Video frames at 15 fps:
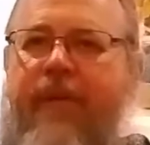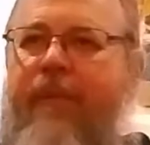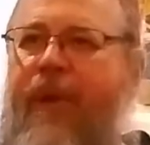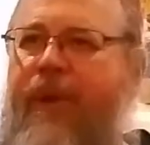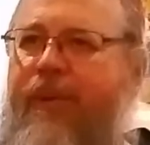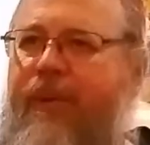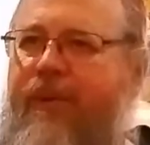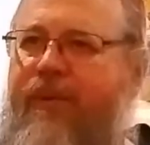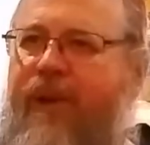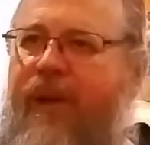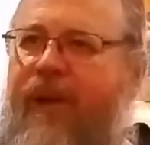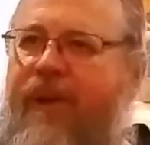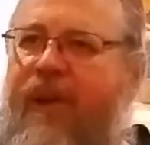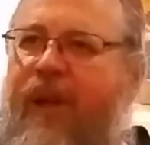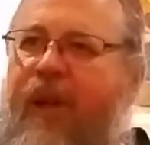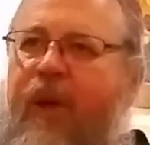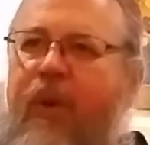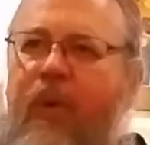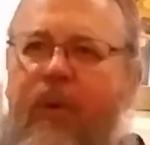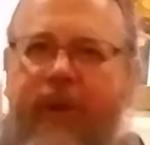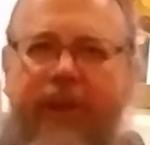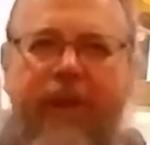the Mother of God
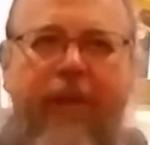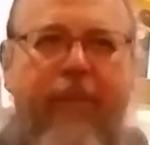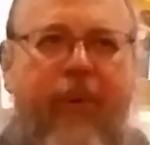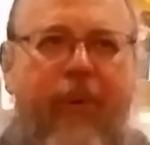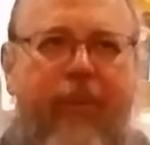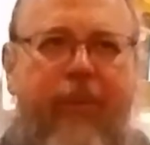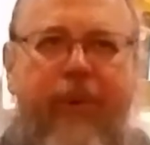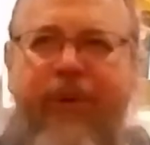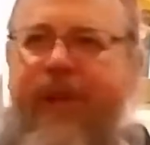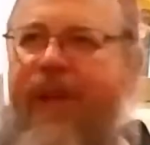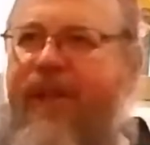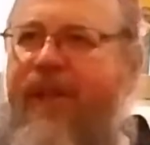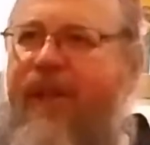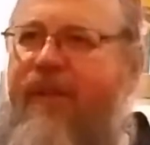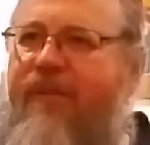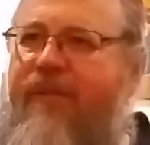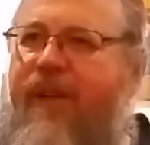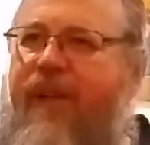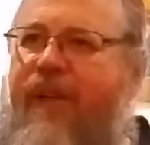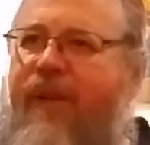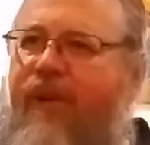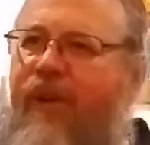holding up her protecting
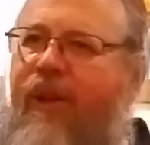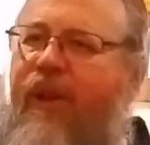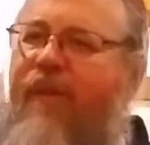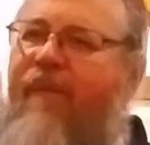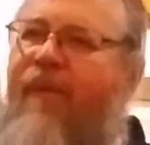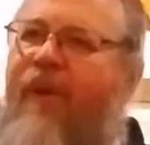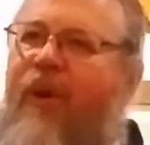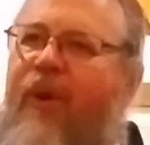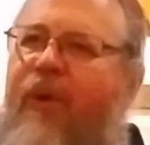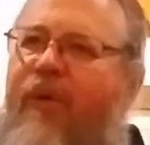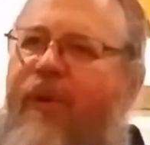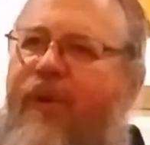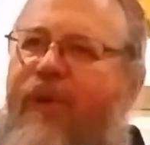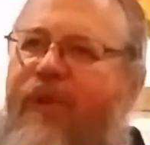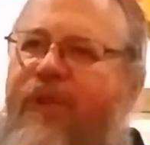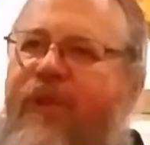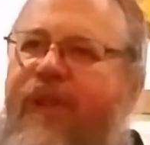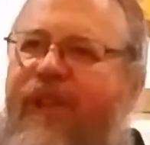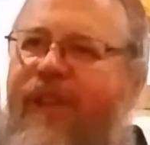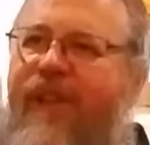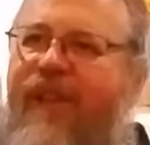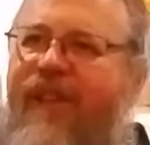veil over the
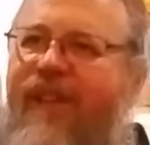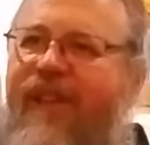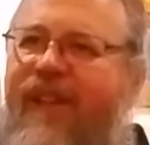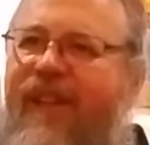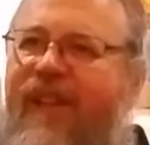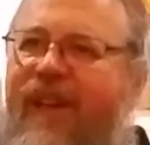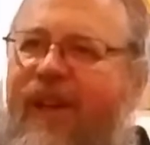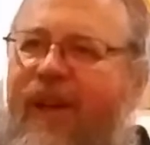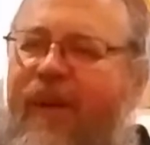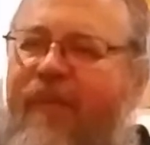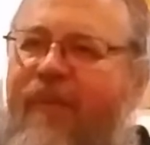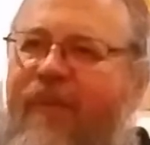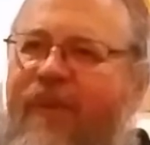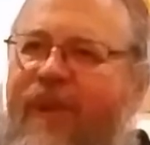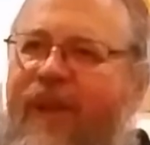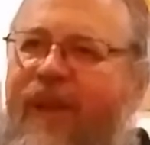city, um,